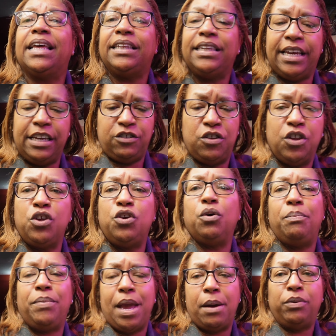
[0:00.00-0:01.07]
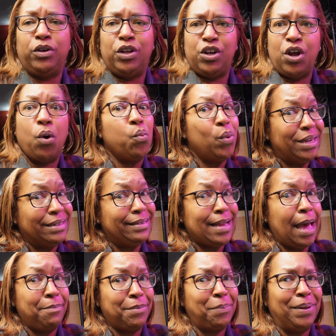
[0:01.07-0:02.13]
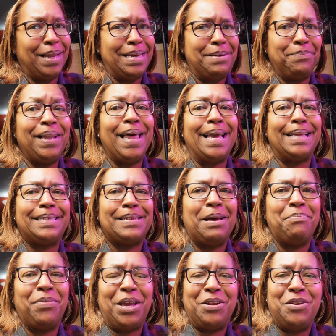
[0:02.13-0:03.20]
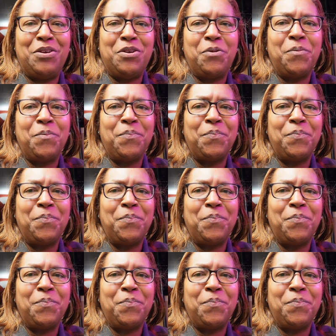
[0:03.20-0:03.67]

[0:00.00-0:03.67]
at least you'll be able to know when it's time to plant, plant something new.